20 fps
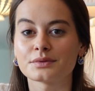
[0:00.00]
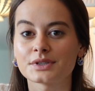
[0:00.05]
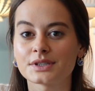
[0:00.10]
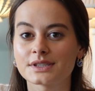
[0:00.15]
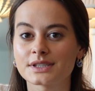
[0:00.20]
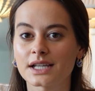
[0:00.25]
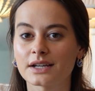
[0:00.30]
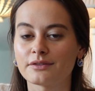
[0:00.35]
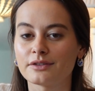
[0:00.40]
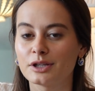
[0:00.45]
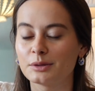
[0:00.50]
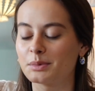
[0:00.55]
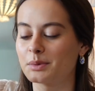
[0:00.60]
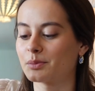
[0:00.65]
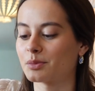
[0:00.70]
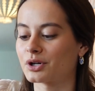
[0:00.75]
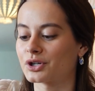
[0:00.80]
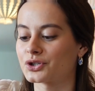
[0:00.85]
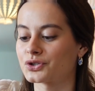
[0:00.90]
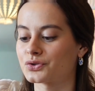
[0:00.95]
will just give a little bit
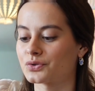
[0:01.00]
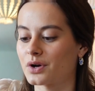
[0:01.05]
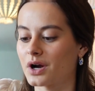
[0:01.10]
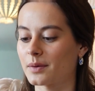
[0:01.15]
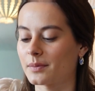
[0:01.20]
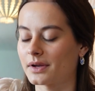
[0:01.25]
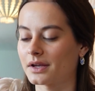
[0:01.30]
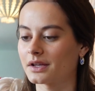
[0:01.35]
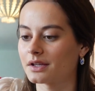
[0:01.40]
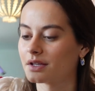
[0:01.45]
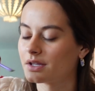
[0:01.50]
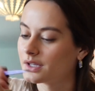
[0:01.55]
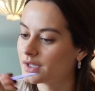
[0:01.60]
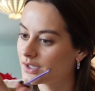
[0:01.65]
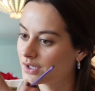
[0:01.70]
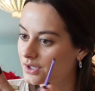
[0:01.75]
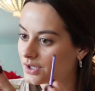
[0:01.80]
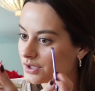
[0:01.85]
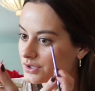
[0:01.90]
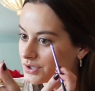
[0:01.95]
more drama
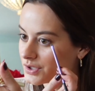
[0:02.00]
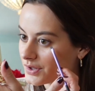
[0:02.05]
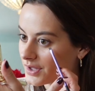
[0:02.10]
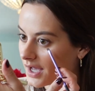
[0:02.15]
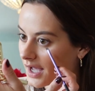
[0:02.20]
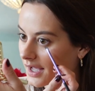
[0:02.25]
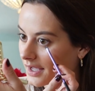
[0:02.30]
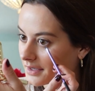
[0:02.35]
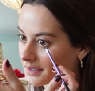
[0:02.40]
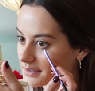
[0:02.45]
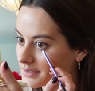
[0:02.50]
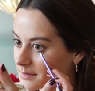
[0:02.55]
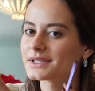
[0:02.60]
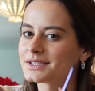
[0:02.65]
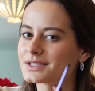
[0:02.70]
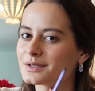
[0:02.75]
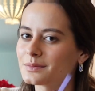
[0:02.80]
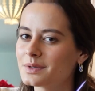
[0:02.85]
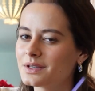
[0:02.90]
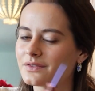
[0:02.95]
to the eyes.
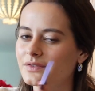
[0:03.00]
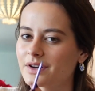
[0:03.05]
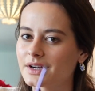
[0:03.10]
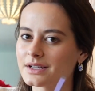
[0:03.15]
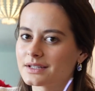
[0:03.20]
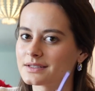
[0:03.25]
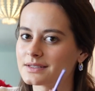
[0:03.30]
It's still being very